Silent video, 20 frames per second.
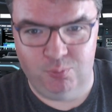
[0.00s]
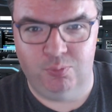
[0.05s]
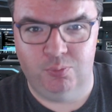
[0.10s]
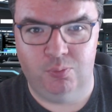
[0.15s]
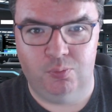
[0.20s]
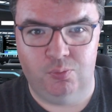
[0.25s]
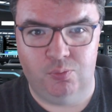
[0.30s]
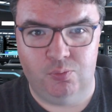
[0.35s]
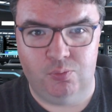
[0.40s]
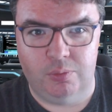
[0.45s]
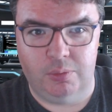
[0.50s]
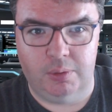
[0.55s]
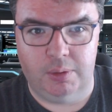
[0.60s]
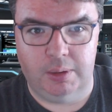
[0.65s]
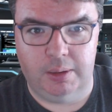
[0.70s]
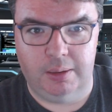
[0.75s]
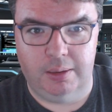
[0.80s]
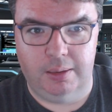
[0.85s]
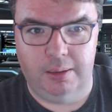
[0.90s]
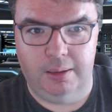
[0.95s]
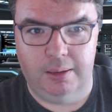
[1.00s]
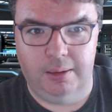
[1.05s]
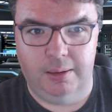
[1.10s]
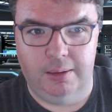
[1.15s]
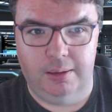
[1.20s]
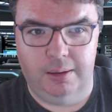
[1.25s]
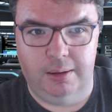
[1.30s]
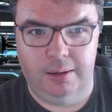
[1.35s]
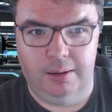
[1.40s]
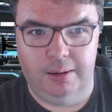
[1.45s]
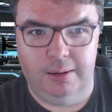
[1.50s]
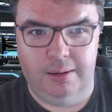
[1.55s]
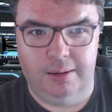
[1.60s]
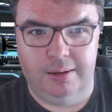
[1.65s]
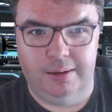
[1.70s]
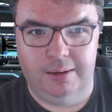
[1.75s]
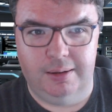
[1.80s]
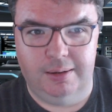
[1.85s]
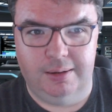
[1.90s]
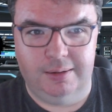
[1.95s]

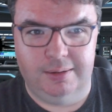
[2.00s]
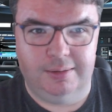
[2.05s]
[no speech]